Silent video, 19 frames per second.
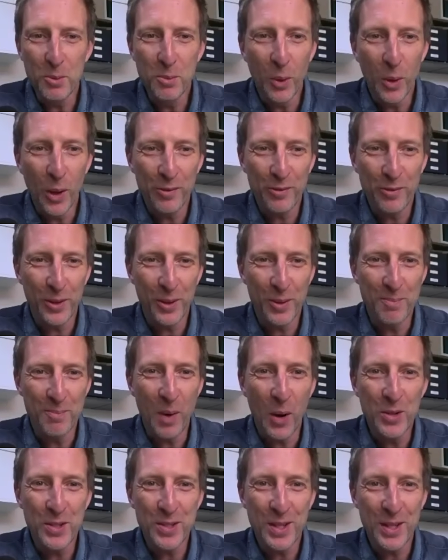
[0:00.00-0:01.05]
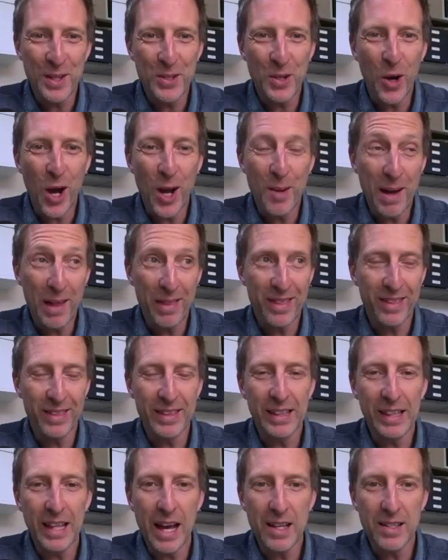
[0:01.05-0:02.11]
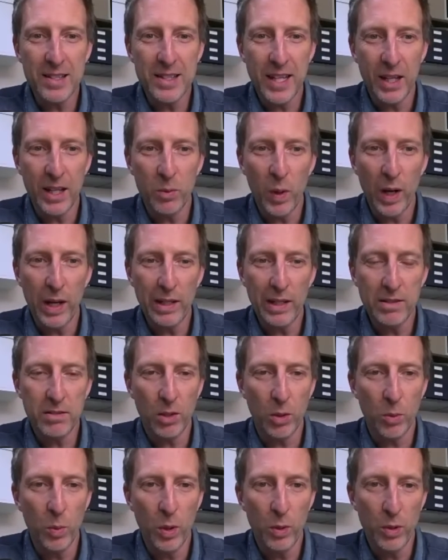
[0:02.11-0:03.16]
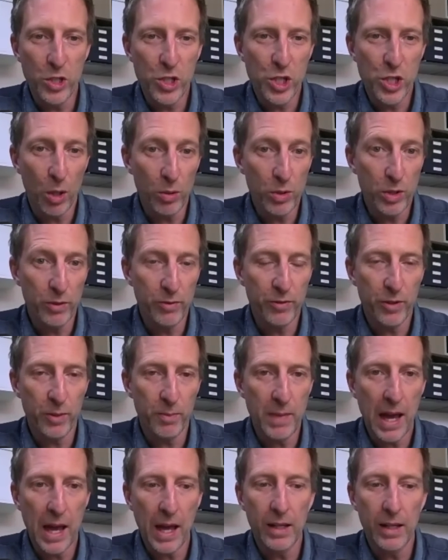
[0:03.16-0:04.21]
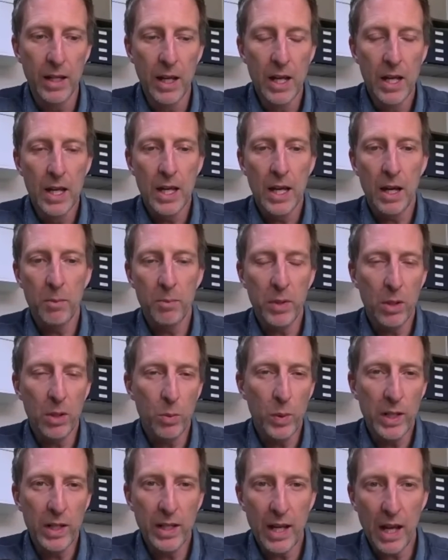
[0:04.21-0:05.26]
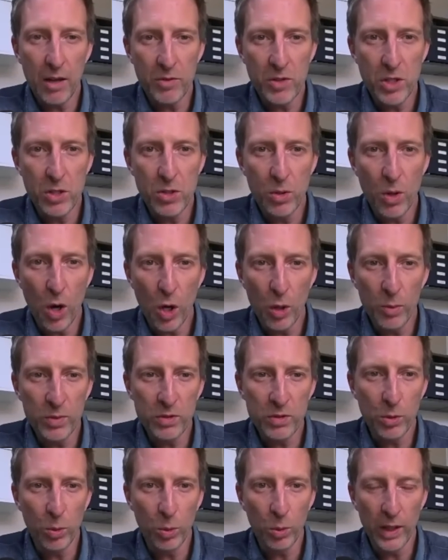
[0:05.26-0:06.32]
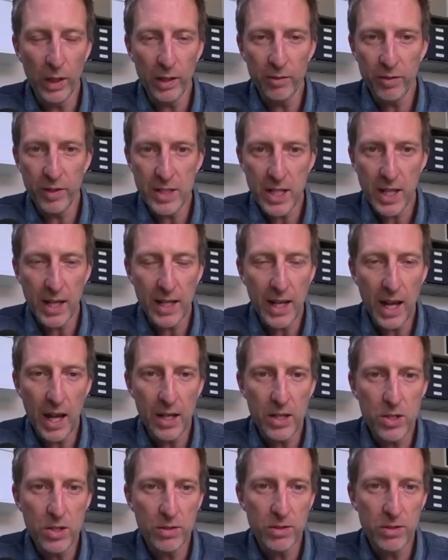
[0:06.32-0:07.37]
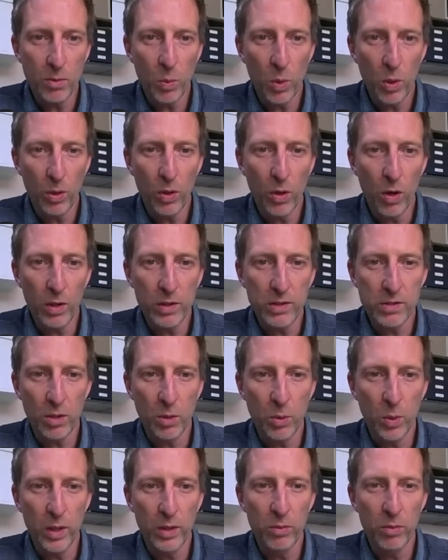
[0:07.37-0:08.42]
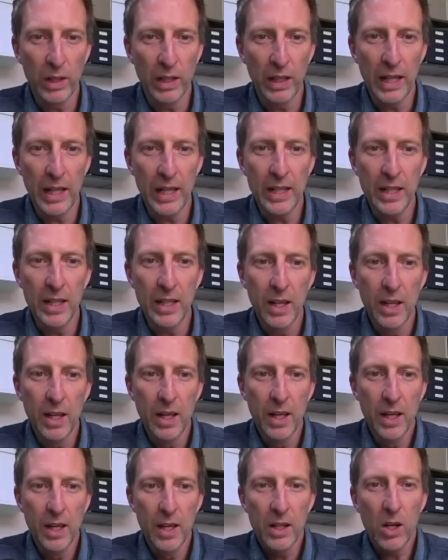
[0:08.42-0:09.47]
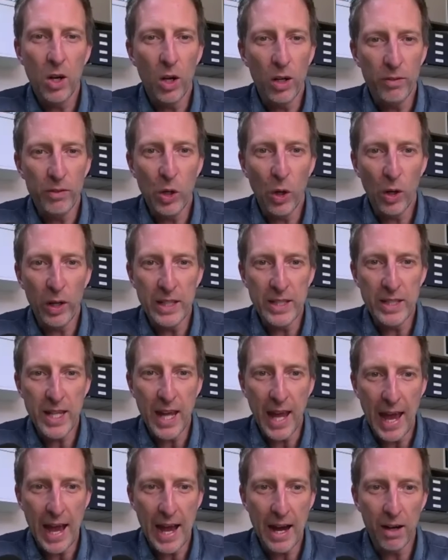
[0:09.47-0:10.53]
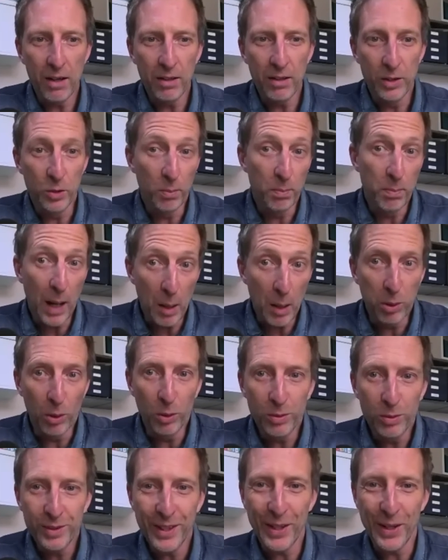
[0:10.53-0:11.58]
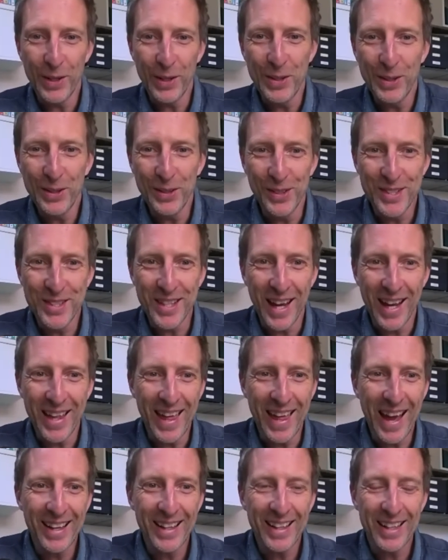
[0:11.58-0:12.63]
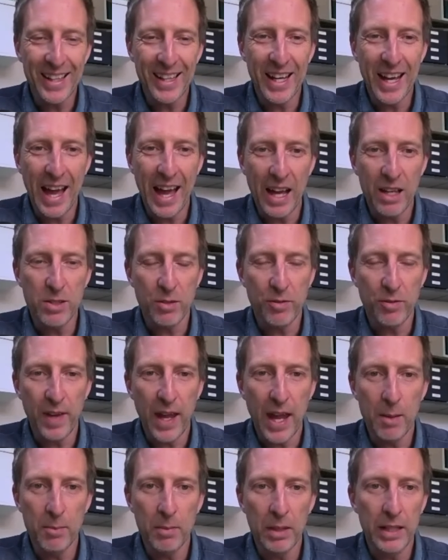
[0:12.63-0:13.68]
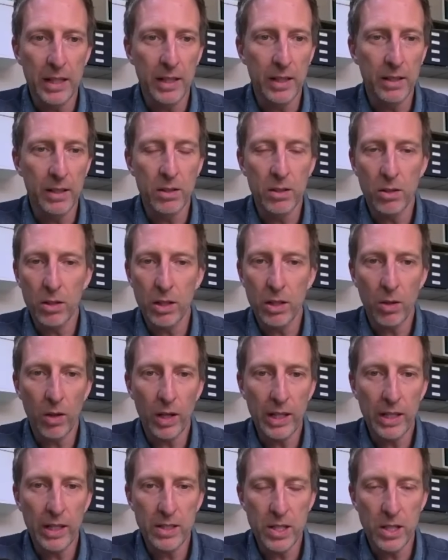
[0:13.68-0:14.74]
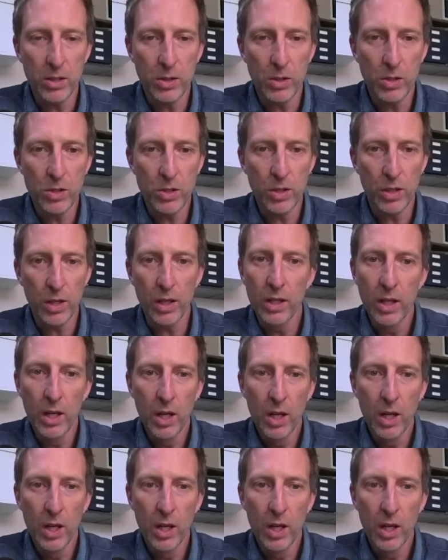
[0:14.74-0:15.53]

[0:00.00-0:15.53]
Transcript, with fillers: boy for most of the time other than the last ten weeks. So we were sheltered from that. Um, you know, we didn't have to do homeschooling for teenagers and whatnot. So we really kind of got into our little bubble, you know, you mm. can say that, uh, as a family. And, you know, I continued to,